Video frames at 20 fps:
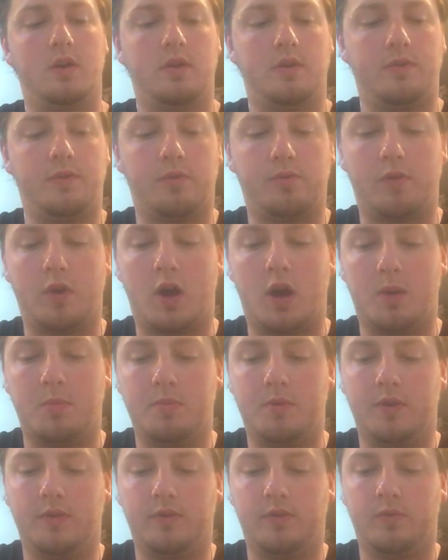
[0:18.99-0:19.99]
for
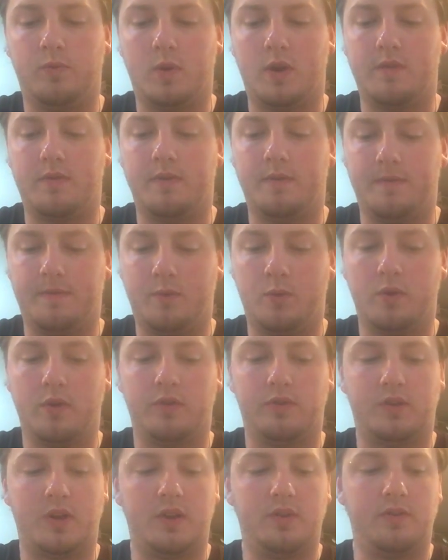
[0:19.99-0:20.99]
Rob. This is one of the 4
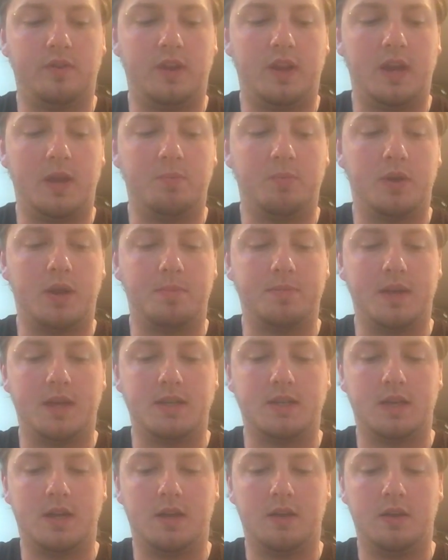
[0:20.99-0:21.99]
Ascends that he had put up
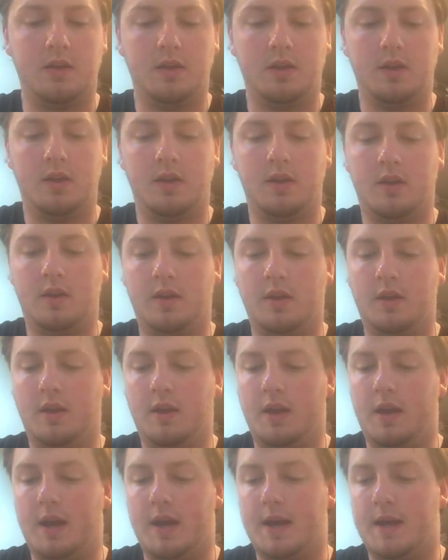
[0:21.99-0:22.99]
that day.
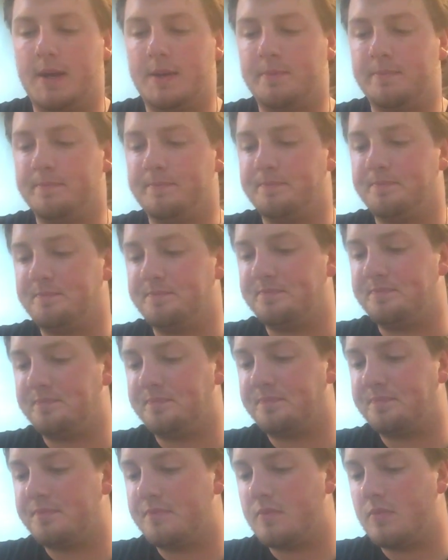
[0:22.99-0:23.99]

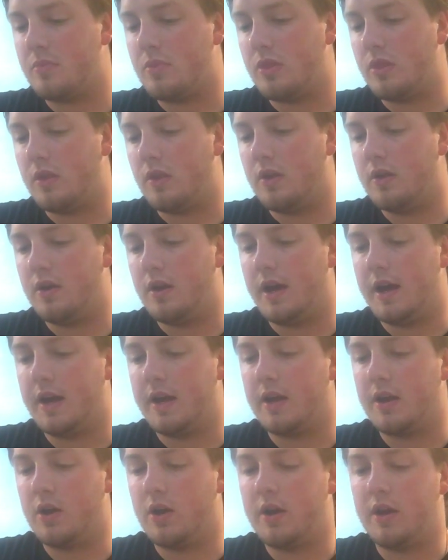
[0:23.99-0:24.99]

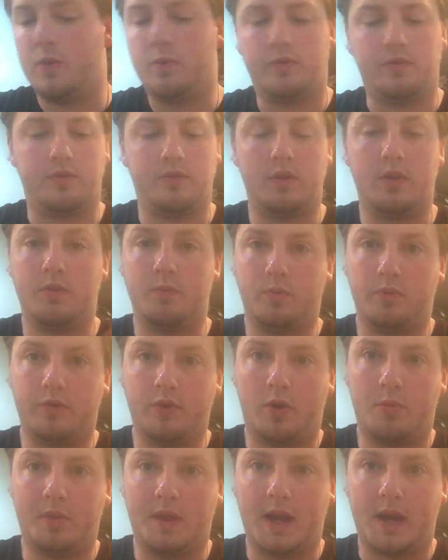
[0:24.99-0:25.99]
I got it was
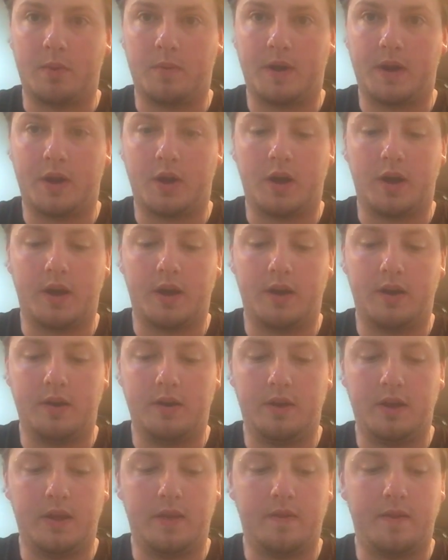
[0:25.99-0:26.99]
all black when I got it,
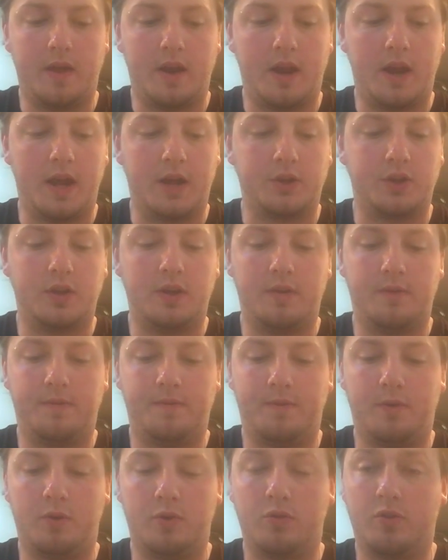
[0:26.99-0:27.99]
and then I actually did a
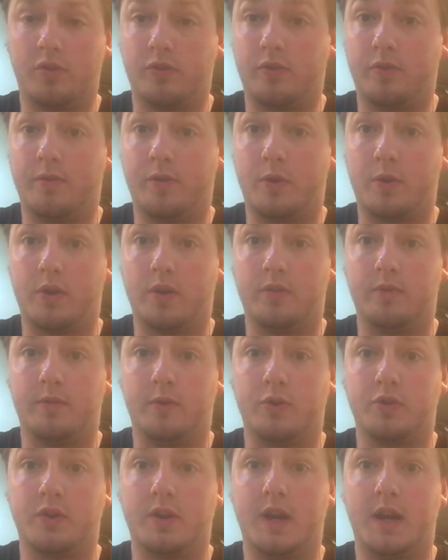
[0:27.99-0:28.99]
full crystal focus
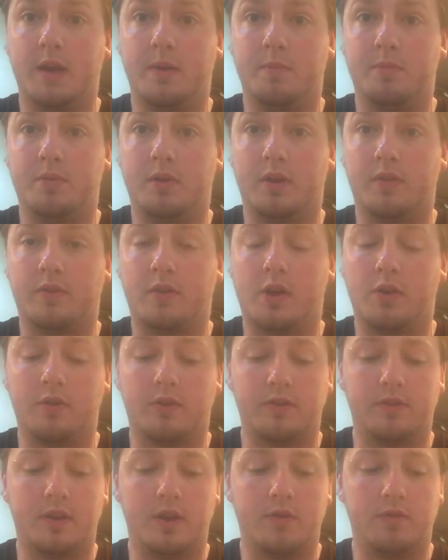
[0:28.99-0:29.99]
version 8 plus color
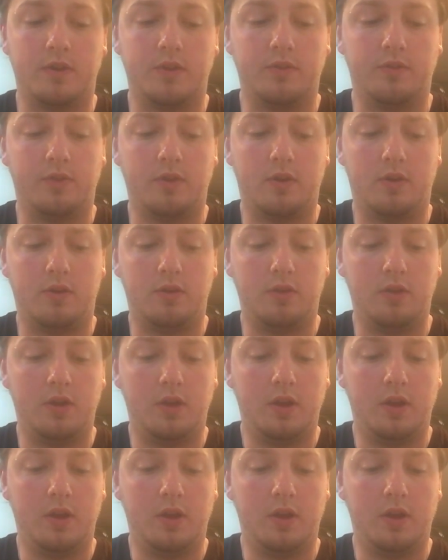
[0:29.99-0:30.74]
extender install,